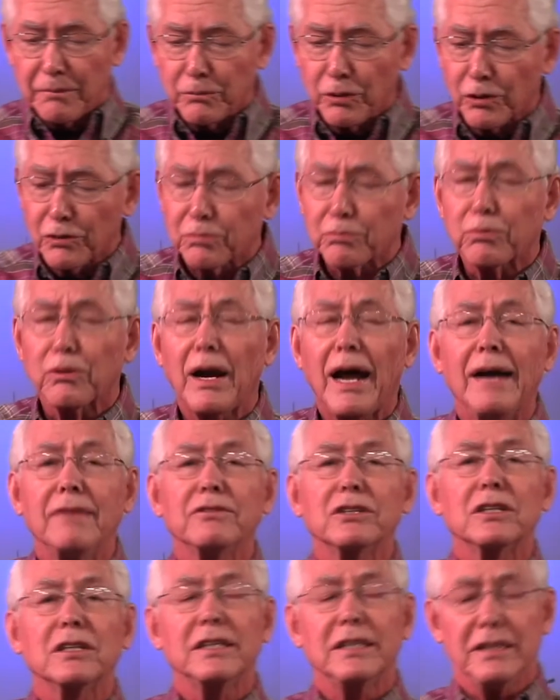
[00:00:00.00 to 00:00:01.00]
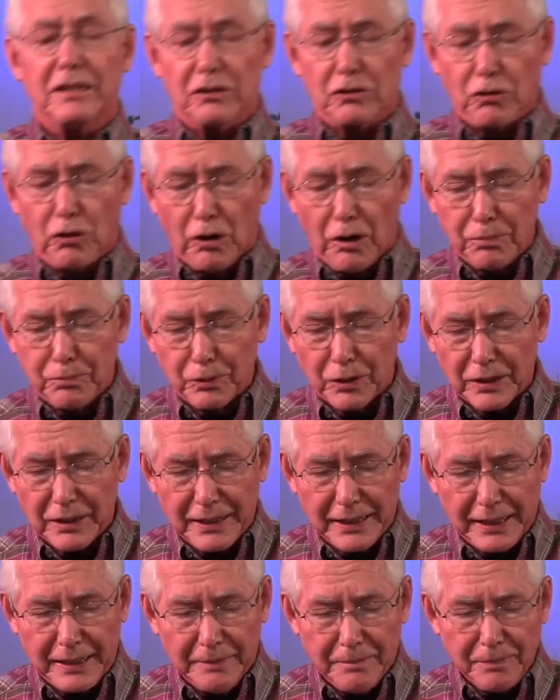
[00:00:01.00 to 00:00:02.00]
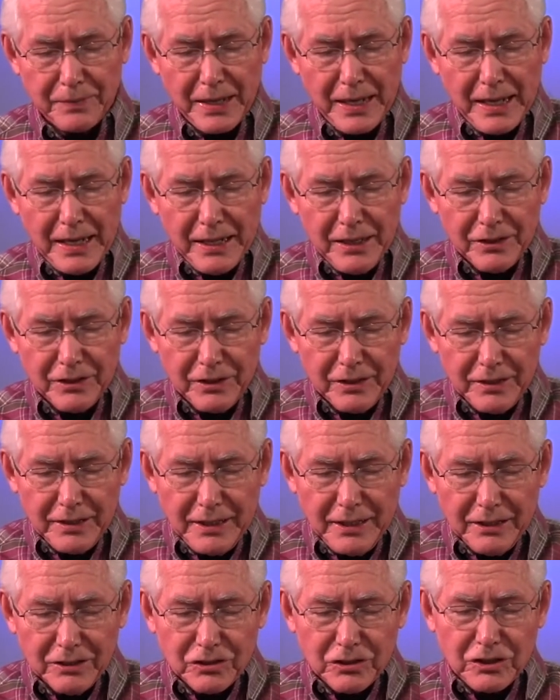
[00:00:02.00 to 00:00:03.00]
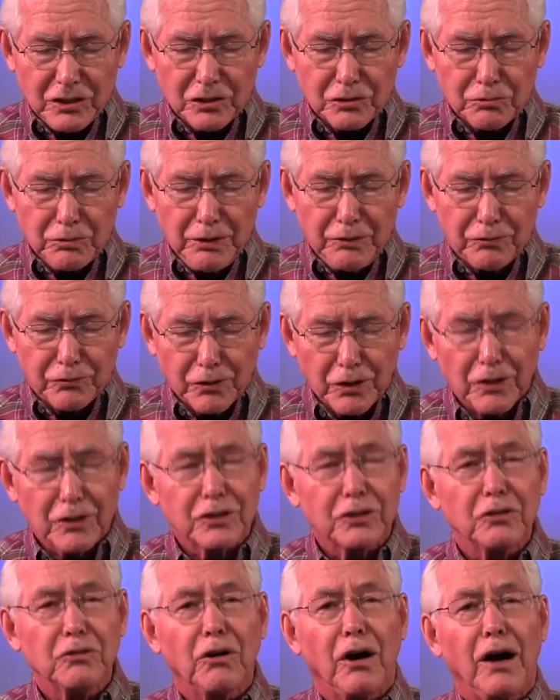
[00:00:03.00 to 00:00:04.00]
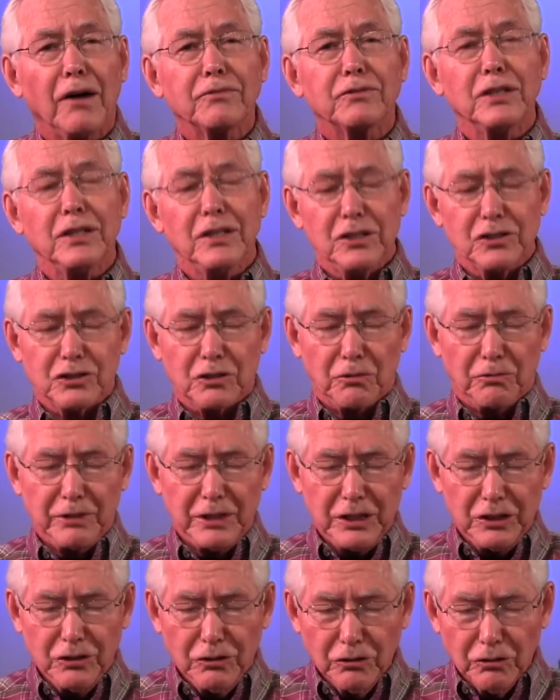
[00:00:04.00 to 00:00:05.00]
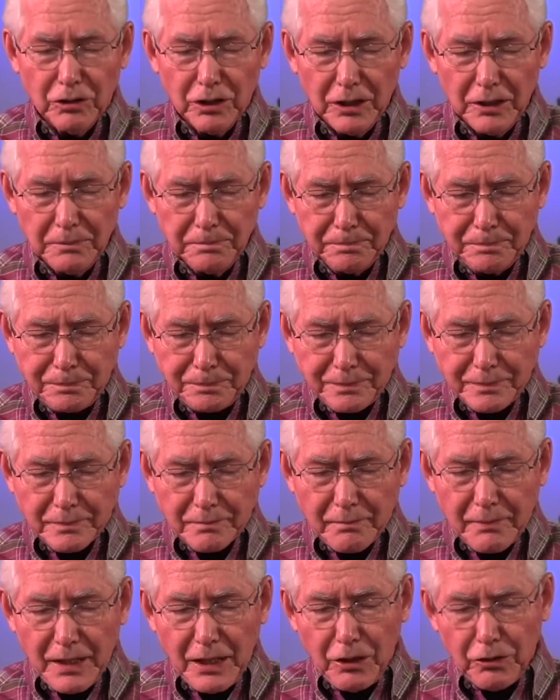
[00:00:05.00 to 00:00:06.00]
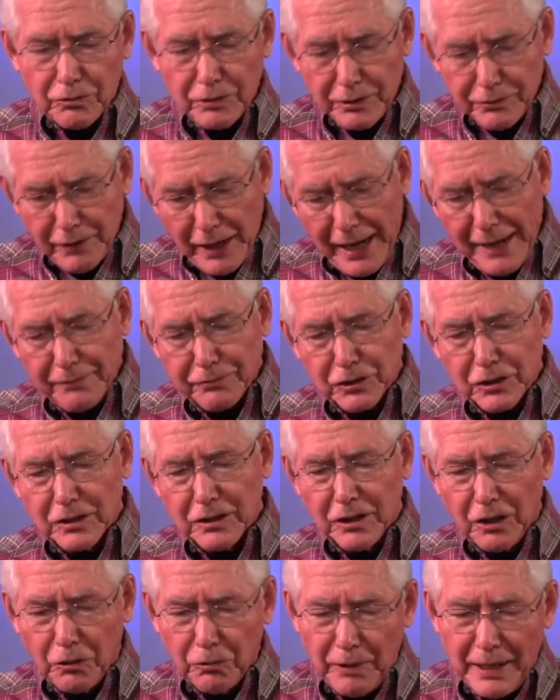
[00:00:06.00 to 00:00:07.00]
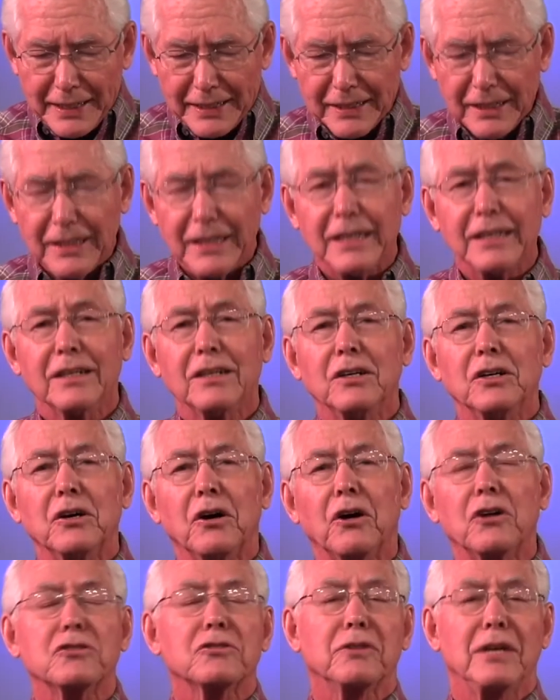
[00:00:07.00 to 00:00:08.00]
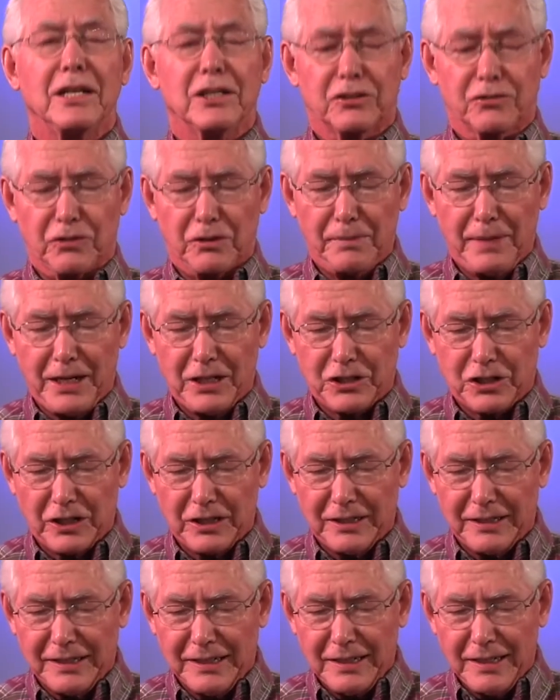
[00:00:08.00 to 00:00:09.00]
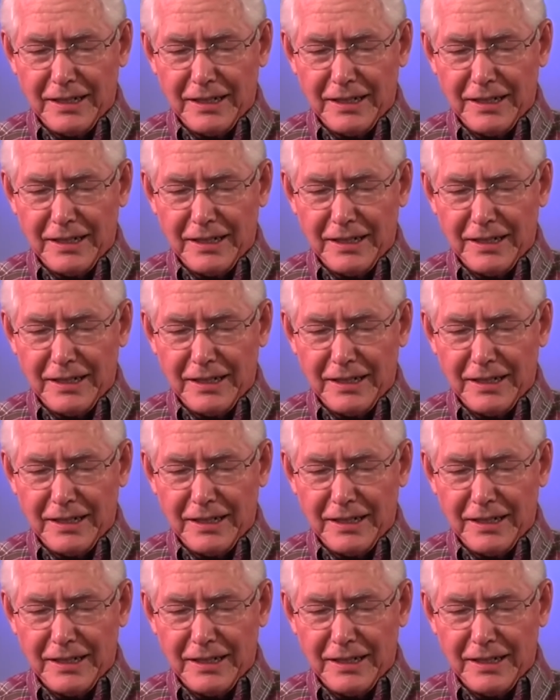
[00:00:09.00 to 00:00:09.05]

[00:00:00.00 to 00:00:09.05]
both privately and corporately. This is referred to often as a renewal, revival, awakening, or transformation.